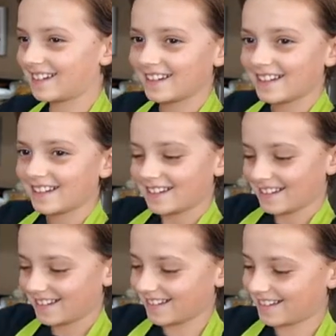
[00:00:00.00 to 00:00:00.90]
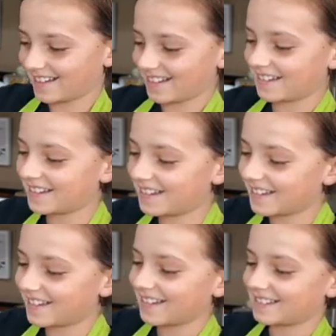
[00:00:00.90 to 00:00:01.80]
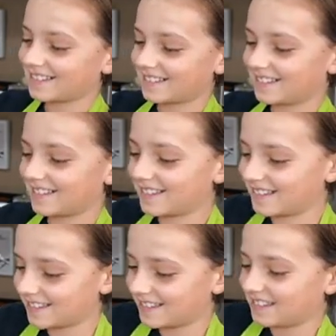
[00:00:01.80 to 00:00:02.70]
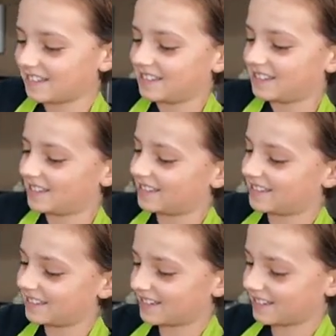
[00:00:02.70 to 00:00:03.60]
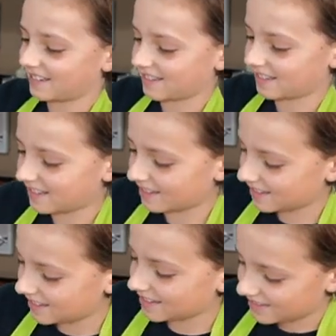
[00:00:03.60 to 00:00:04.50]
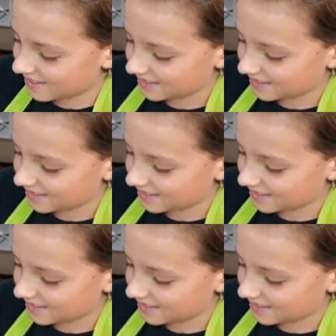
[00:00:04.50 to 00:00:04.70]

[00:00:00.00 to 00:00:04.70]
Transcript: The person shown says nothing.